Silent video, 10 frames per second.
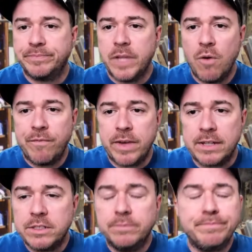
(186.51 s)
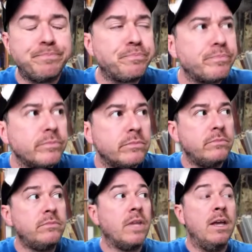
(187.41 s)
No offense.
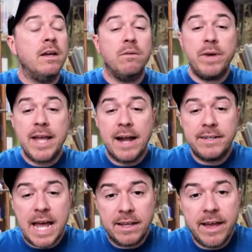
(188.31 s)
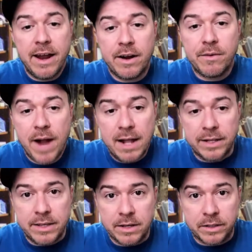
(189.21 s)
We got that Garrett
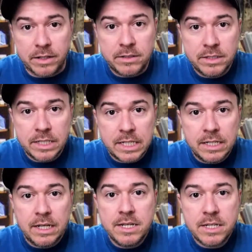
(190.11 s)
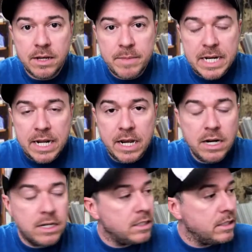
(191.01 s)
Riley youngin. He's coming
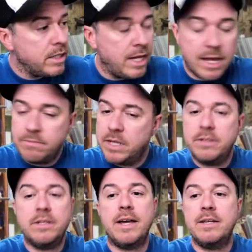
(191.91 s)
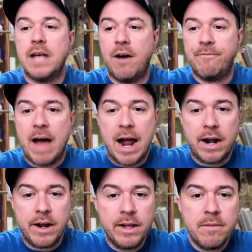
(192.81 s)
here. Look, he's all
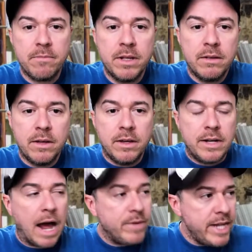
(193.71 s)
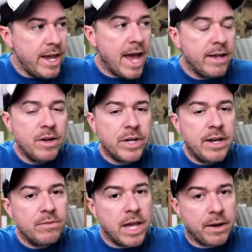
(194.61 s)
fired up. Now, I will tell you, that youngin
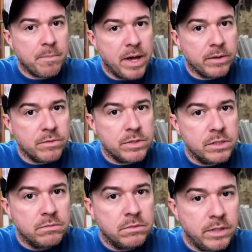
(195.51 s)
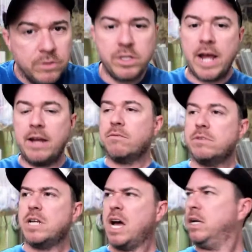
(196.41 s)
knows how to pose. He'll stand on the
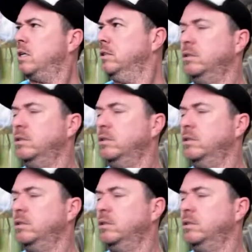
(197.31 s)
sideline.